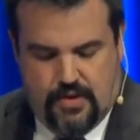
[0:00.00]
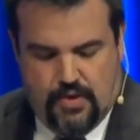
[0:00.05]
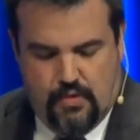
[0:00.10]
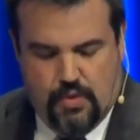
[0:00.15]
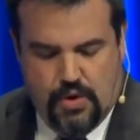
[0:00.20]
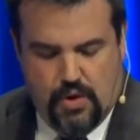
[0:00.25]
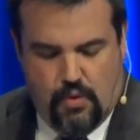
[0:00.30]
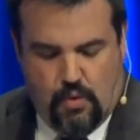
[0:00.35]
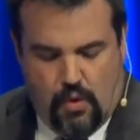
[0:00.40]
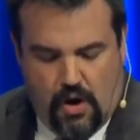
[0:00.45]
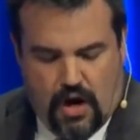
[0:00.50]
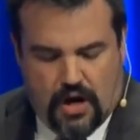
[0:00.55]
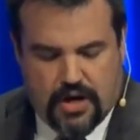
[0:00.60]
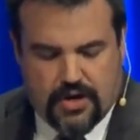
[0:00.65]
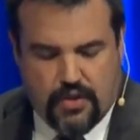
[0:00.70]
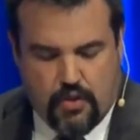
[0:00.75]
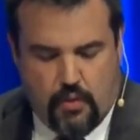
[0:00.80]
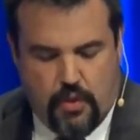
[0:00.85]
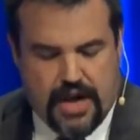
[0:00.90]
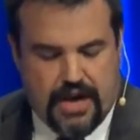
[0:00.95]
we'll
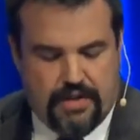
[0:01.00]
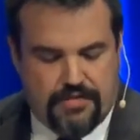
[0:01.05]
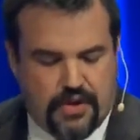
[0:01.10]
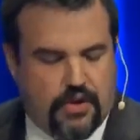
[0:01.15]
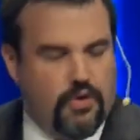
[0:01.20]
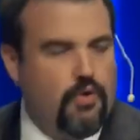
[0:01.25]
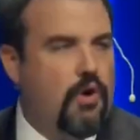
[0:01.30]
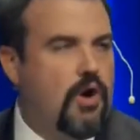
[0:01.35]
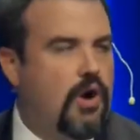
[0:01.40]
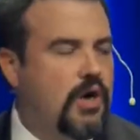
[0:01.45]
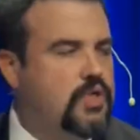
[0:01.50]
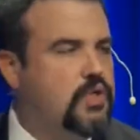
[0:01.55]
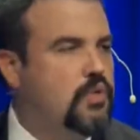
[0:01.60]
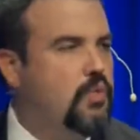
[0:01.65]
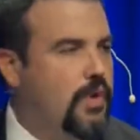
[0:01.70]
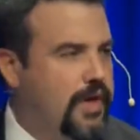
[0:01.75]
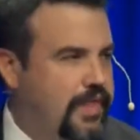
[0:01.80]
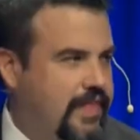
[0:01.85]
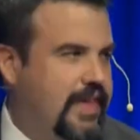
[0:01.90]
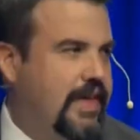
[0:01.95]
walk the way of the cross
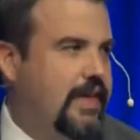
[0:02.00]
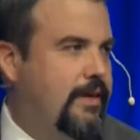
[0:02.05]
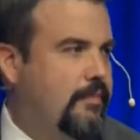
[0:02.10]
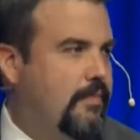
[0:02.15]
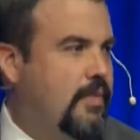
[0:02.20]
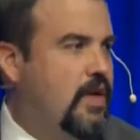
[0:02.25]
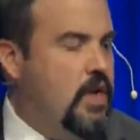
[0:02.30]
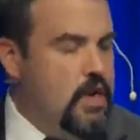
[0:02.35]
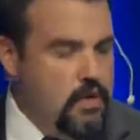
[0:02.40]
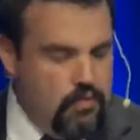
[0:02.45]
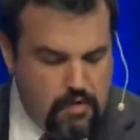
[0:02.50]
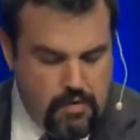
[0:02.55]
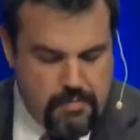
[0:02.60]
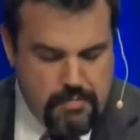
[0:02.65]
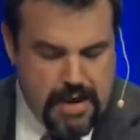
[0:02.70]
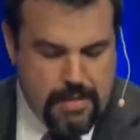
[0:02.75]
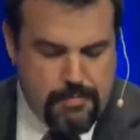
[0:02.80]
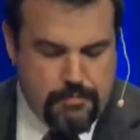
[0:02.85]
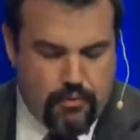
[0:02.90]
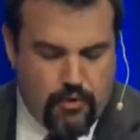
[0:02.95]
with him,
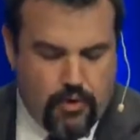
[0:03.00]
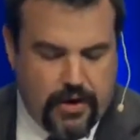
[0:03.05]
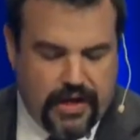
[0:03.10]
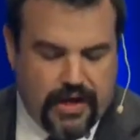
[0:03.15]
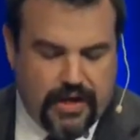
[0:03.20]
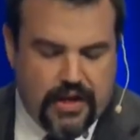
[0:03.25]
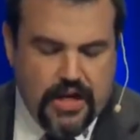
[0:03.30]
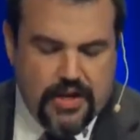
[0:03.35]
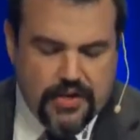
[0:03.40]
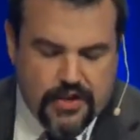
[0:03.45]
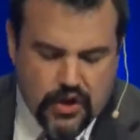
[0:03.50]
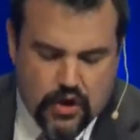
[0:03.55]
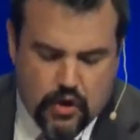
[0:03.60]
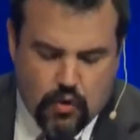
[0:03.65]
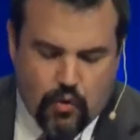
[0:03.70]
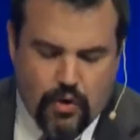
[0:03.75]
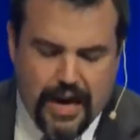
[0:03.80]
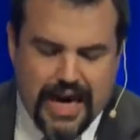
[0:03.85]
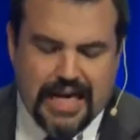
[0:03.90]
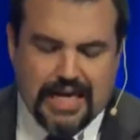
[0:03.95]
remembering the
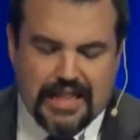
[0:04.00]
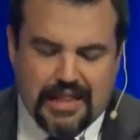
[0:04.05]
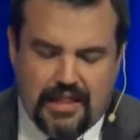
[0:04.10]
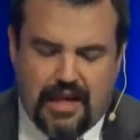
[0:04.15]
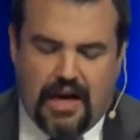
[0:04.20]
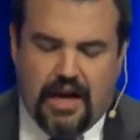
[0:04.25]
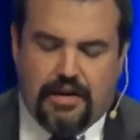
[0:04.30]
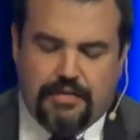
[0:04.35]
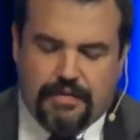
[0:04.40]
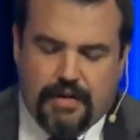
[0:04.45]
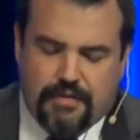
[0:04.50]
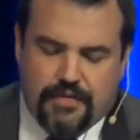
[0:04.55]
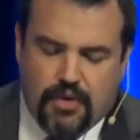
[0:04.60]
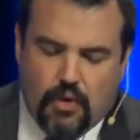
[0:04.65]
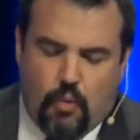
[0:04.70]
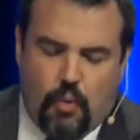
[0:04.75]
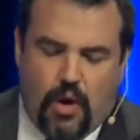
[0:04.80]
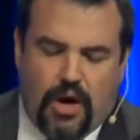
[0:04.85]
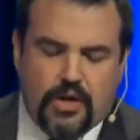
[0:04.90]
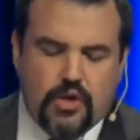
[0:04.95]
great love of the
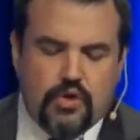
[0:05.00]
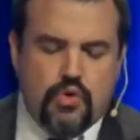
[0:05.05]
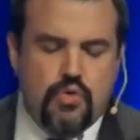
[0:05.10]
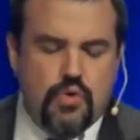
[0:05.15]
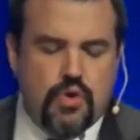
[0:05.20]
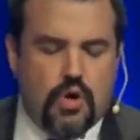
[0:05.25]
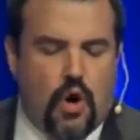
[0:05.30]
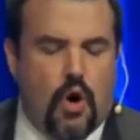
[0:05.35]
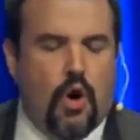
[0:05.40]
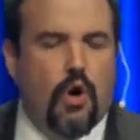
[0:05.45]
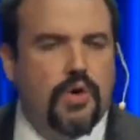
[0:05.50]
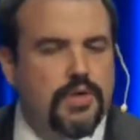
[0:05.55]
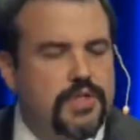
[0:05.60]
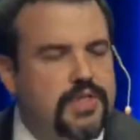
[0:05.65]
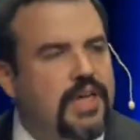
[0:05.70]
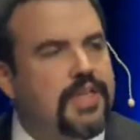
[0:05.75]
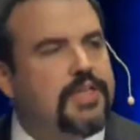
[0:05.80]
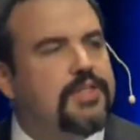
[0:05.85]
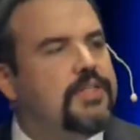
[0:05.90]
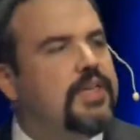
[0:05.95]
one who calls
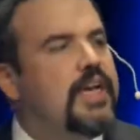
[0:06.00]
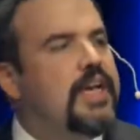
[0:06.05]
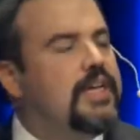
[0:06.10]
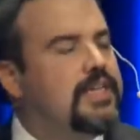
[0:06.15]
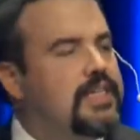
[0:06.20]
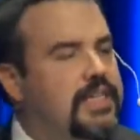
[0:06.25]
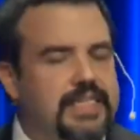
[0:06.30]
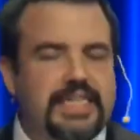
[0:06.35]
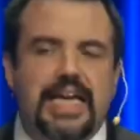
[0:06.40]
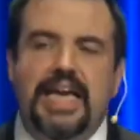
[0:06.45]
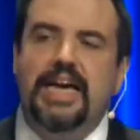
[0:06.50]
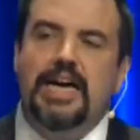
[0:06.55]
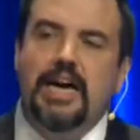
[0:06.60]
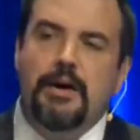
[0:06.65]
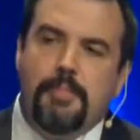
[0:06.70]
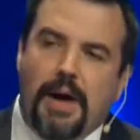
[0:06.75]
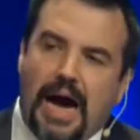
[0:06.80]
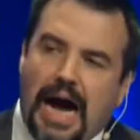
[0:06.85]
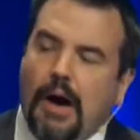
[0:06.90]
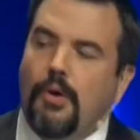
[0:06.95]
us to take
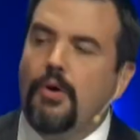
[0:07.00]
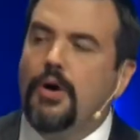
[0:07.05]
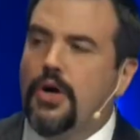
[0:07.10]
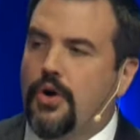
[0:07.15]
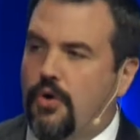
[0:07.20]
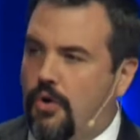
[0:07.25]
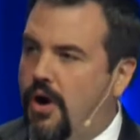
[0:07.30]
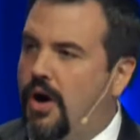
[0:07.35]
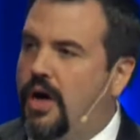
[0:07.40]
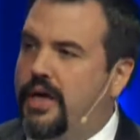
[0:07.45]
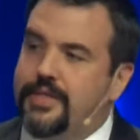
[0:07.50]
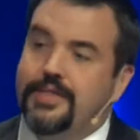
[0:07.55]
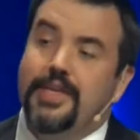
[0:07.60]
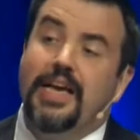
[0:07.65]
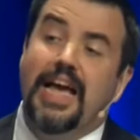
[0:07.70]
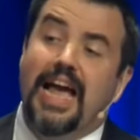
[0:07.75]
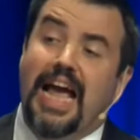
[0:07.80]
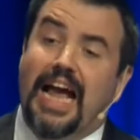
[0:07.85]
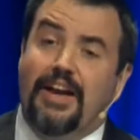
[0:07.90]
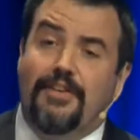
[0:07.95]
up our cross
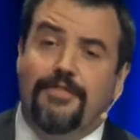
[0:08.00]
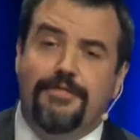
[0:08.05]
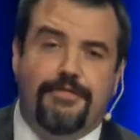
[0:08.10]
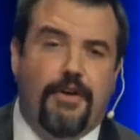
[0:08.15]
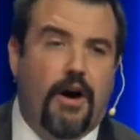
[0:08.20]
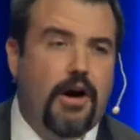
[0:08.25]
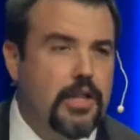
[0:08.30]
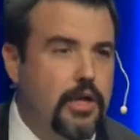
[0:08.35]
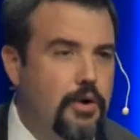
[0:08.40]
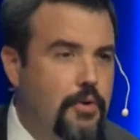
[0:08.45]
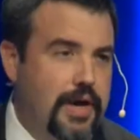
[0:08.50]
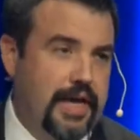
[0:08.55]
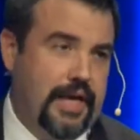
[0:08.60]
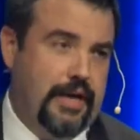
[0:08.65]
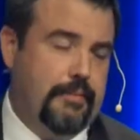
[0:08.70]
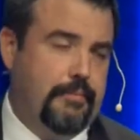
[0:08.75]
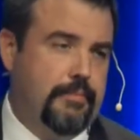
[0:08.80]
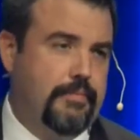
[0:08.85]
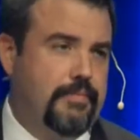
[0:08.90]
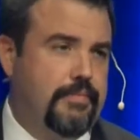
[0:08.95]
and follow
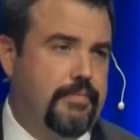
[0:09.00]
him.